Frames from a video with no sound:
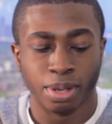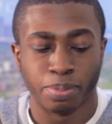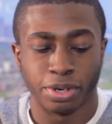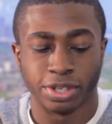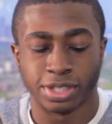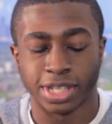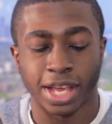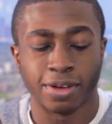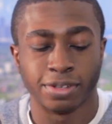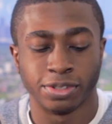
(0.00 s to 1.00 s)
but your
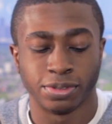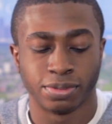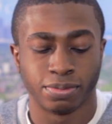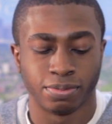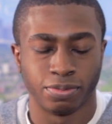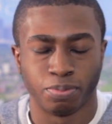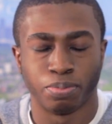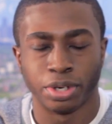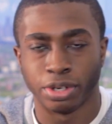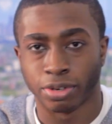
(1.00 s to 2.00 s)
sound is
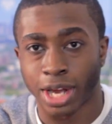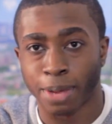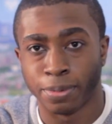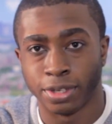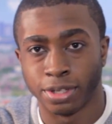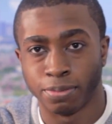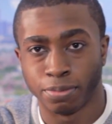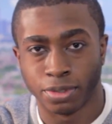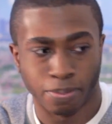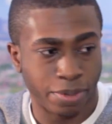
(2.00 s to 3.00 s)
pretty crappy
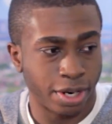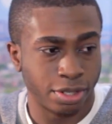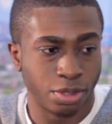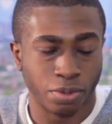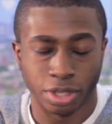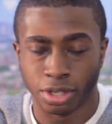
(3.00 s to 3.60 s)
compared to what